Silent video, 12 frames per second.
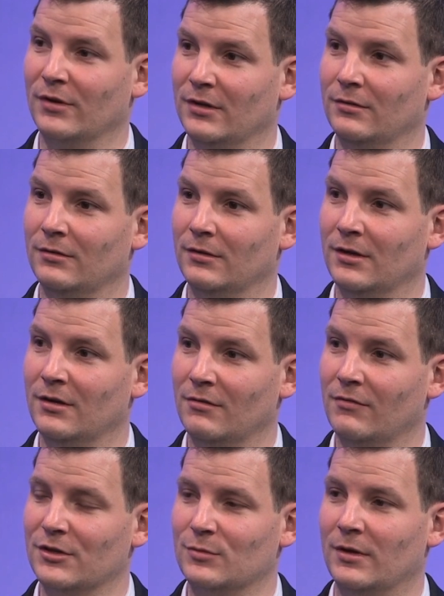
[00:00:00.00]
in an
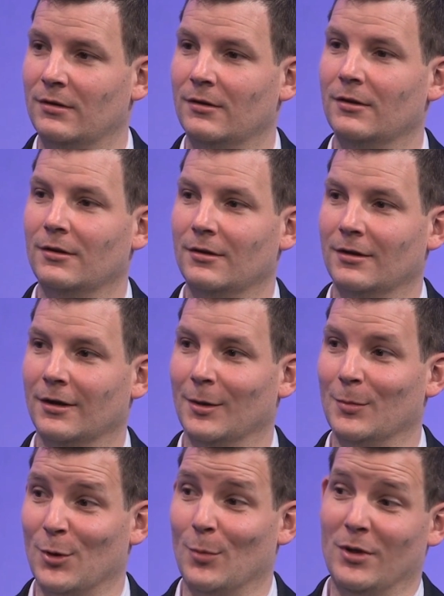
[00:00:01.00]
investment.
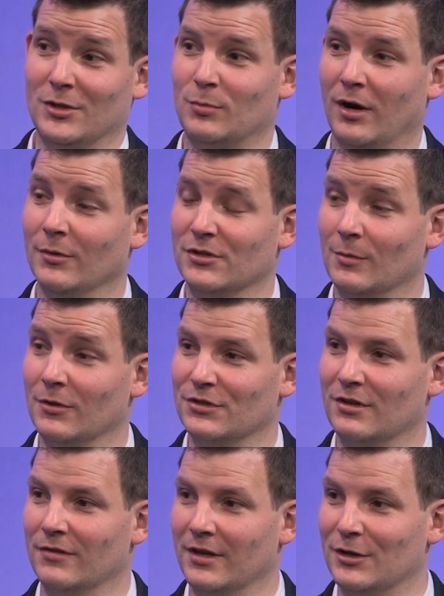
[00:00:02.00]
That's probably some of the
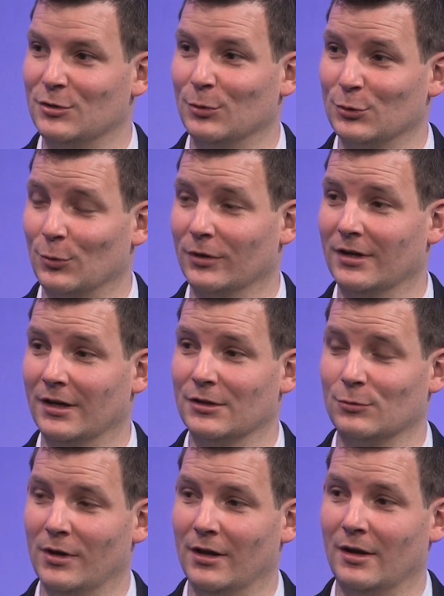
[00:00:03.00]
stuff that Hedgeable's working on
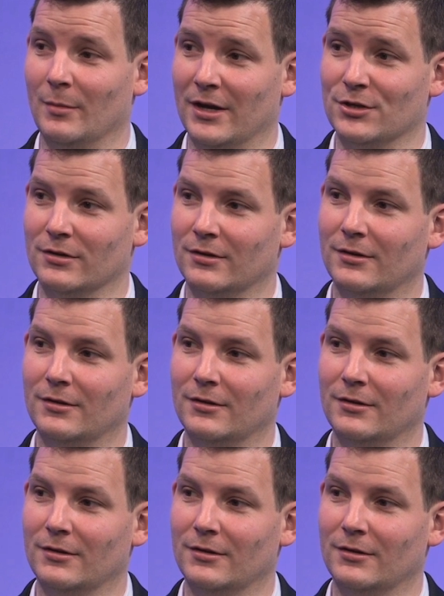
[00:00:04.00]
as well, I'd imagine.